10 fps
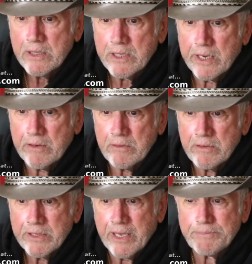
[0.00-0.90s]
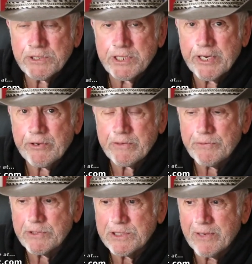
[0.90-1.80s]
Title, Kept Secret
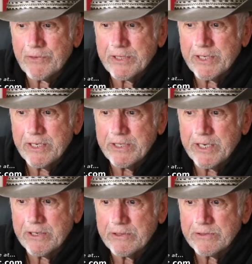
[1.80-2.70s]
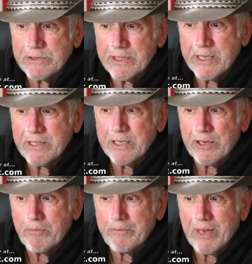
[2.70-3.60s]
for 17 Years,
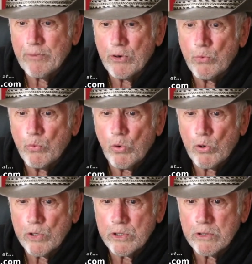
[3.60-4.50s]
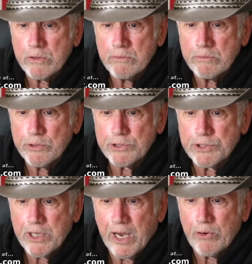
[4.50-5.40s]
Intel Memo Warned
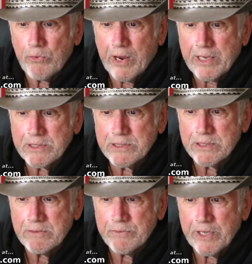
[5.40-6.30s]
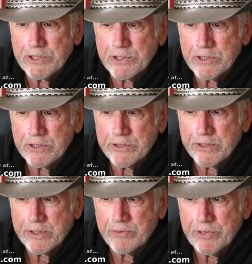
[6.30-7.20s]
Bush Iraq's Invasion to
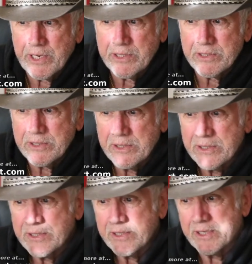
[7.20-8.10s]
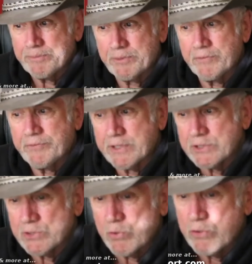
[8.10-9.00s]
Create a Perfect
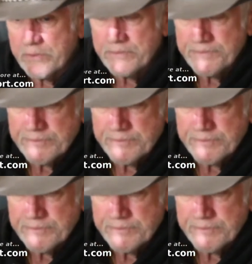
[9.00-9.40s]
Storm.